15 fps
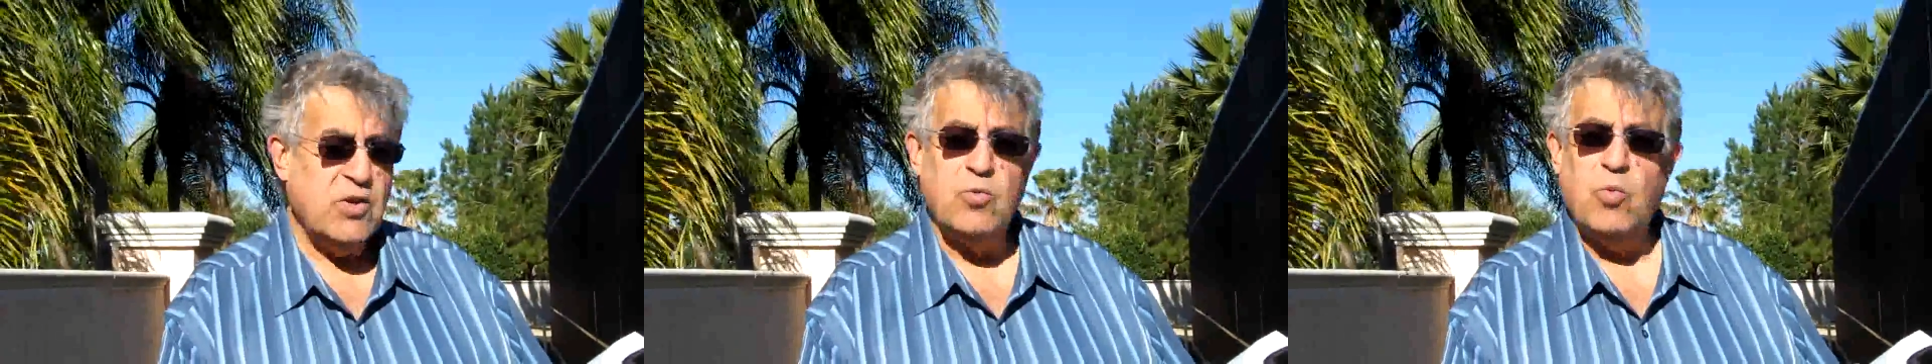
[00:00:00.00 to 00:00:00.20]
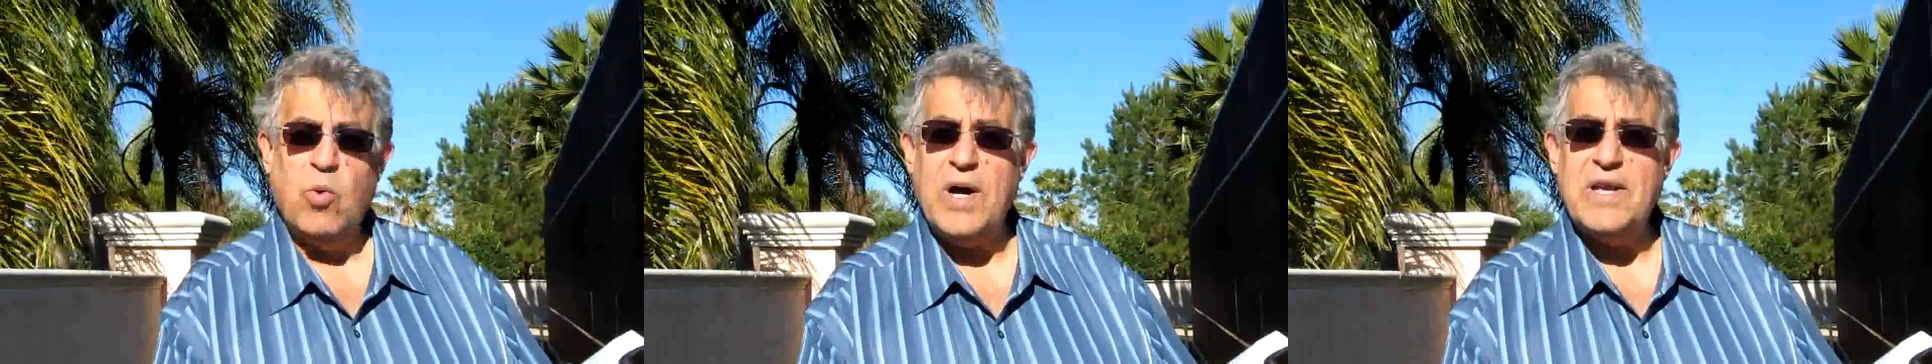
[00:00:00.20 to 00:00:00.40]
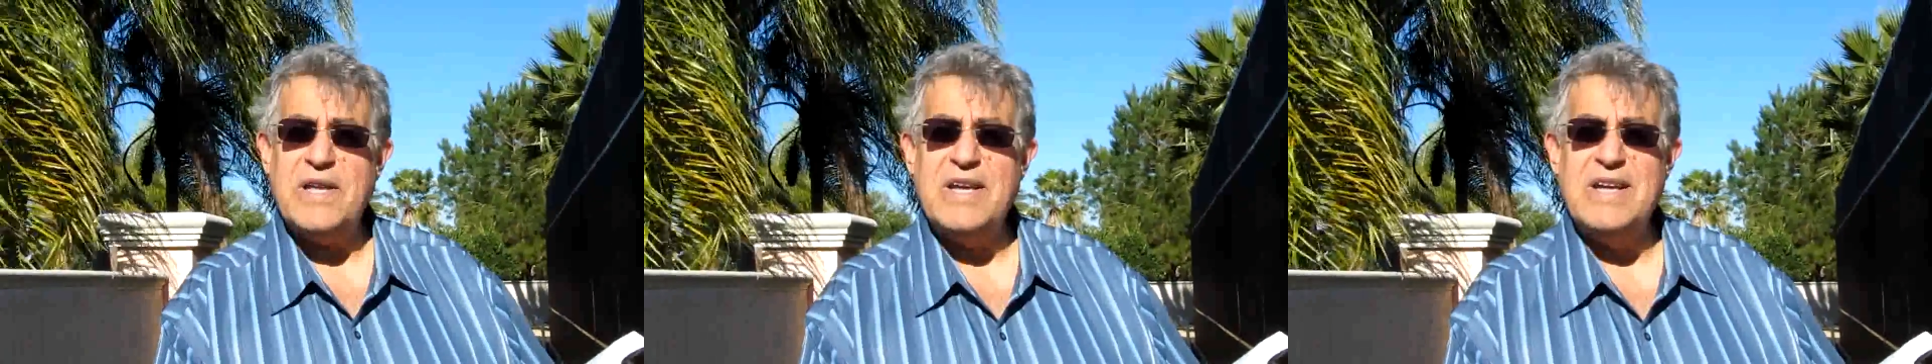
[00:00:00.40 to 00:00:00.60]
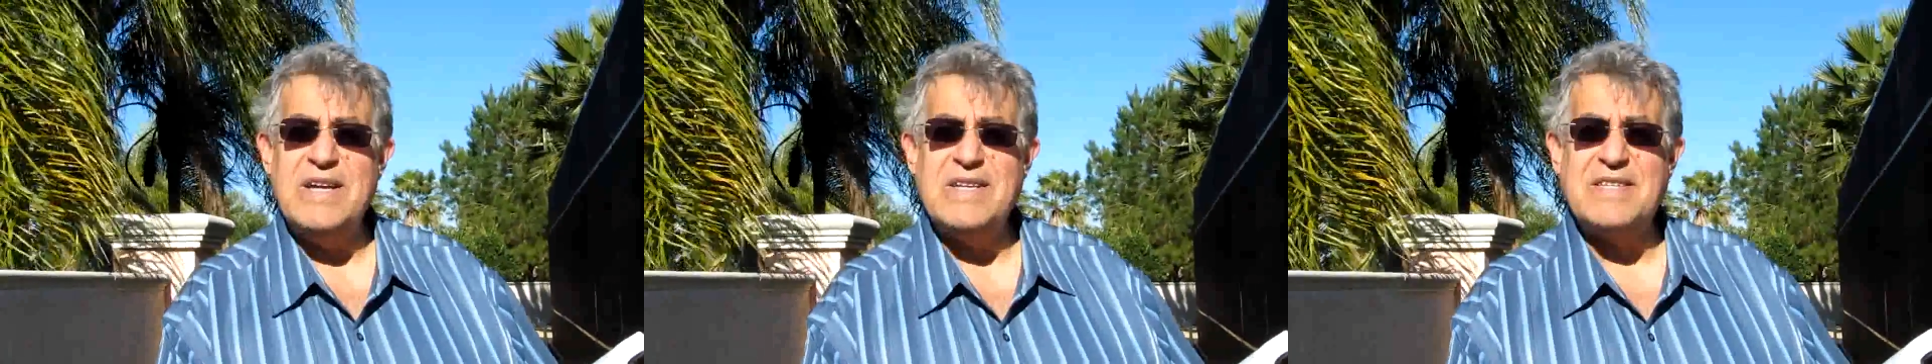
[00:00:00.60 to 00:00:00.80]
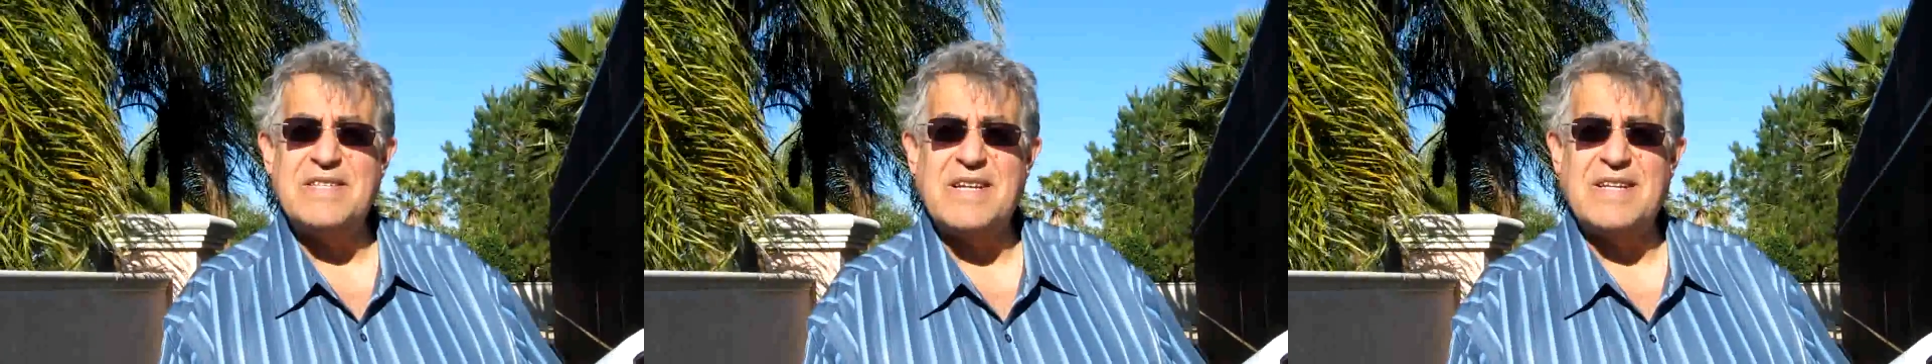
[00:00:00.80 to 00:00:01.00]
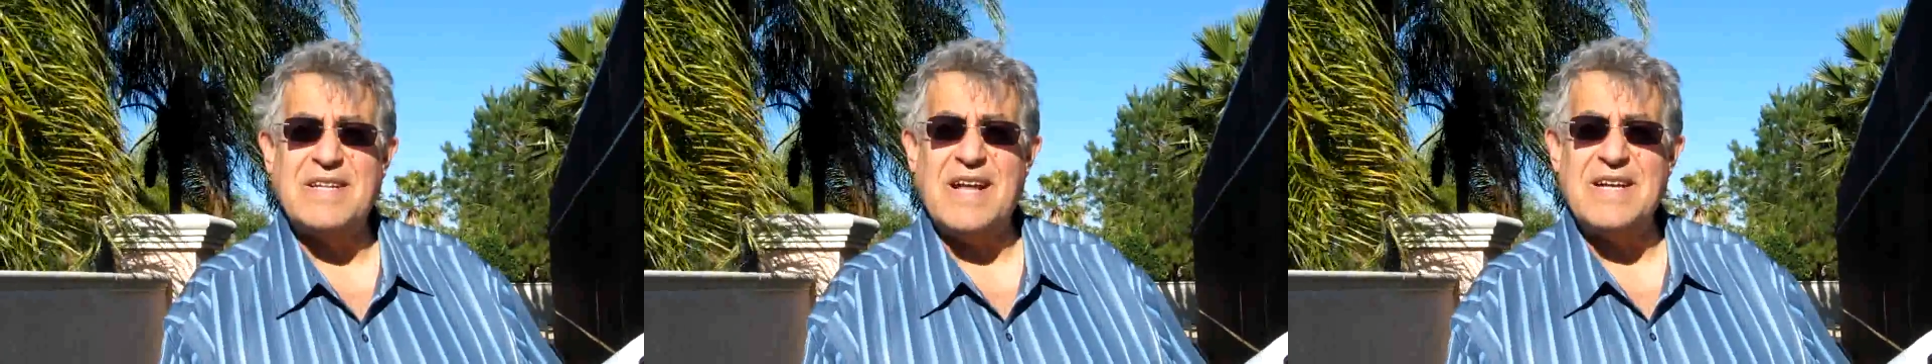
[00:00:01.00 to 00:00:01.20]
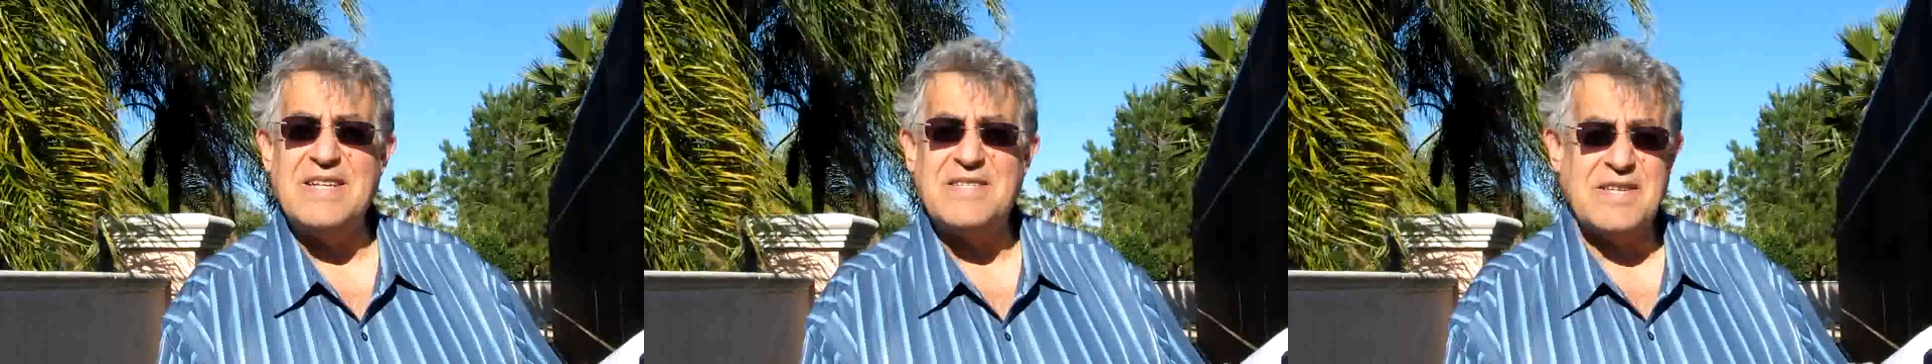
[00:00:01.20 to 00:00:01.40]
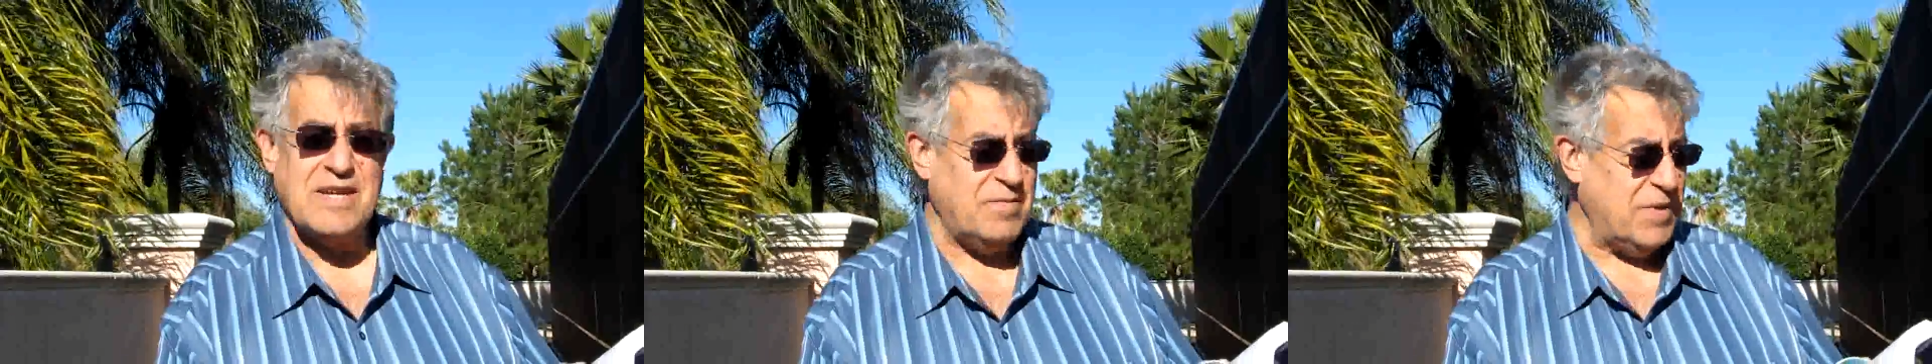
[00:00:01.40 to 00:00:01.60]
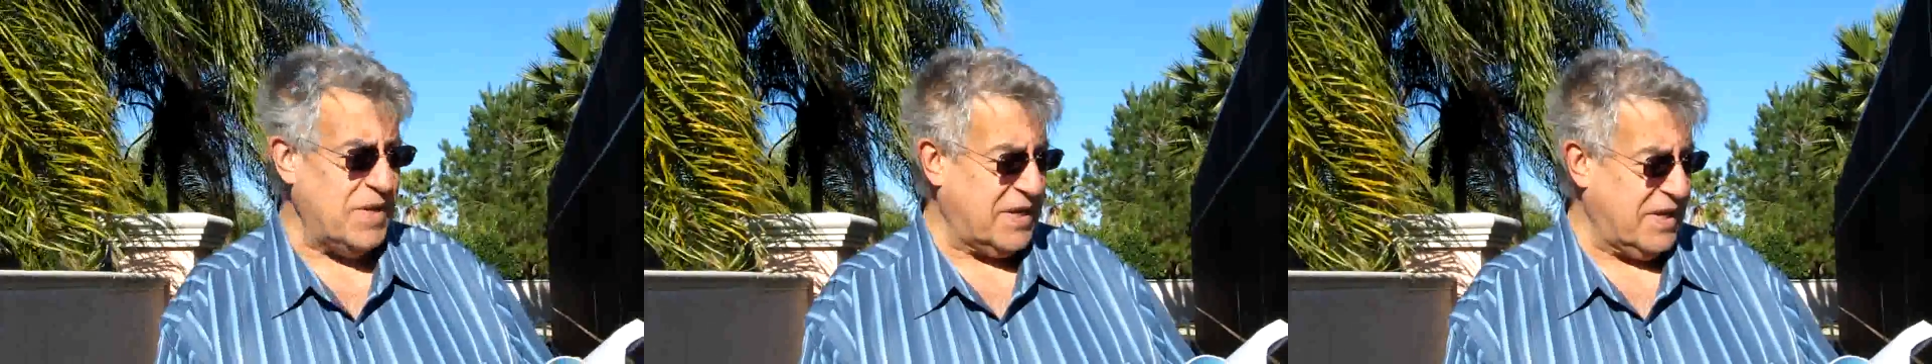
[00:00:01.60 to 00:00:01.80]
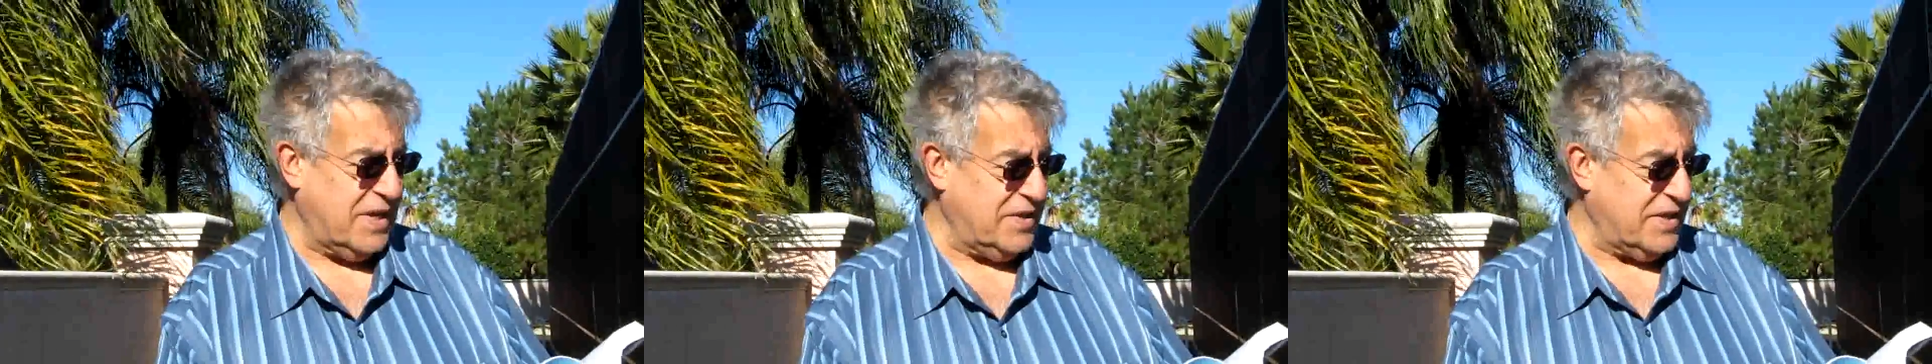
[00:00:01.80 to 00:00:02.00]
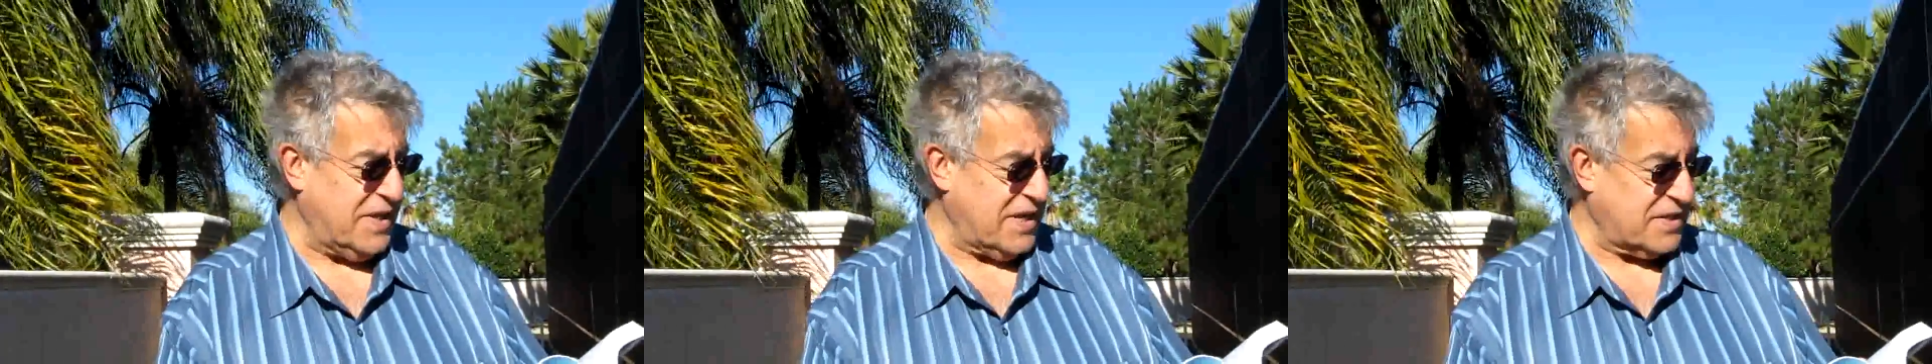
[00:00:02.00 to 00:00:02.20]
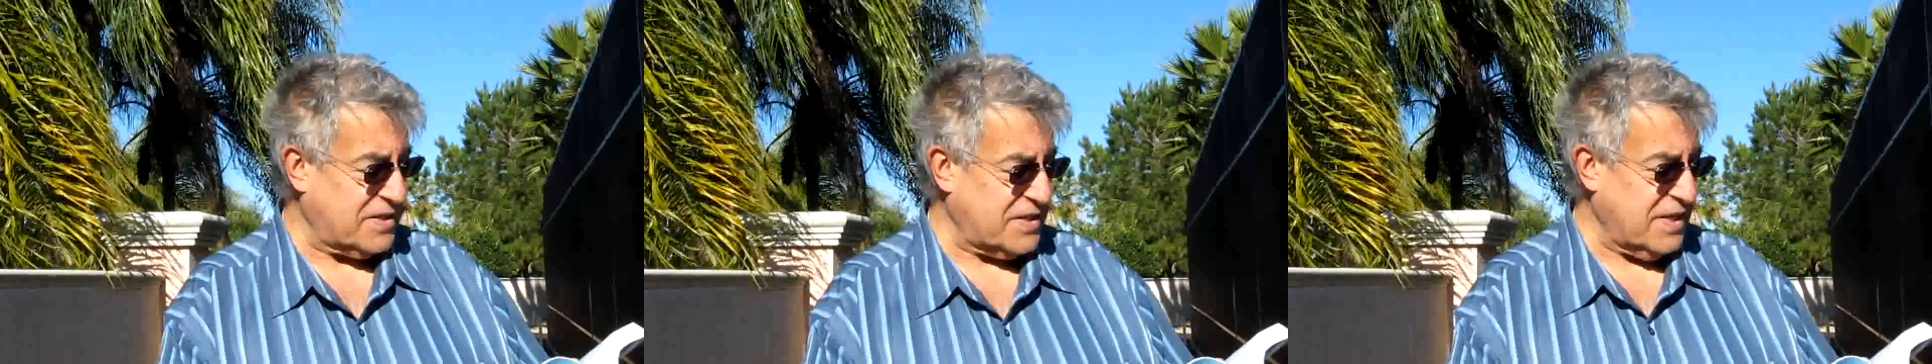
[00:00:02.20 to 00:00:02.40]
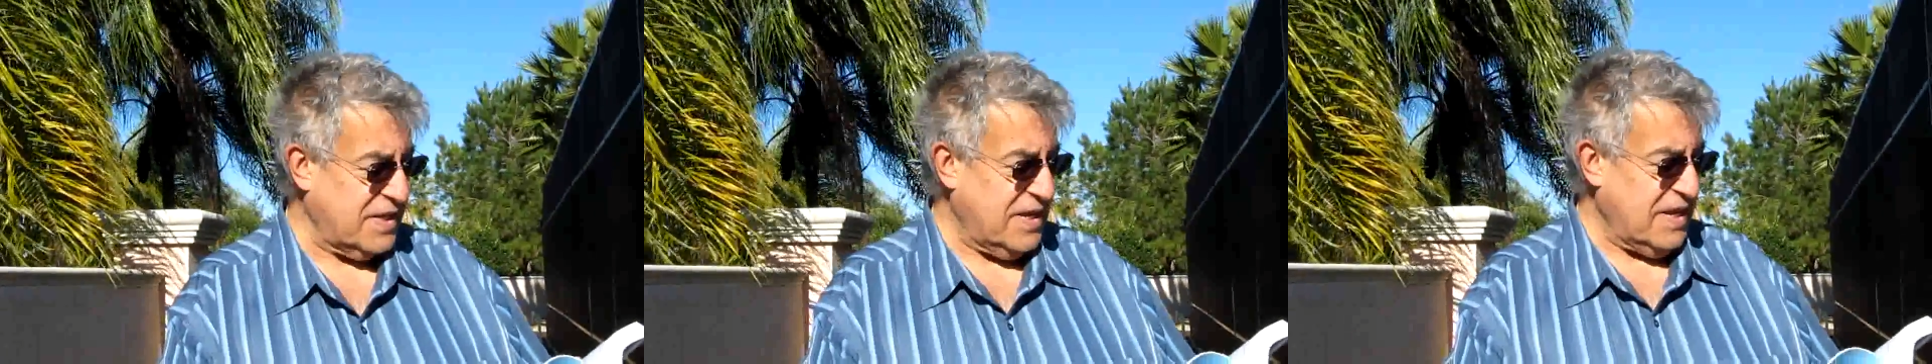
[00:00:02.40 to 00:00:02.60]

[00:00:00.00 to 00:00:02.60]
what is glycemic index?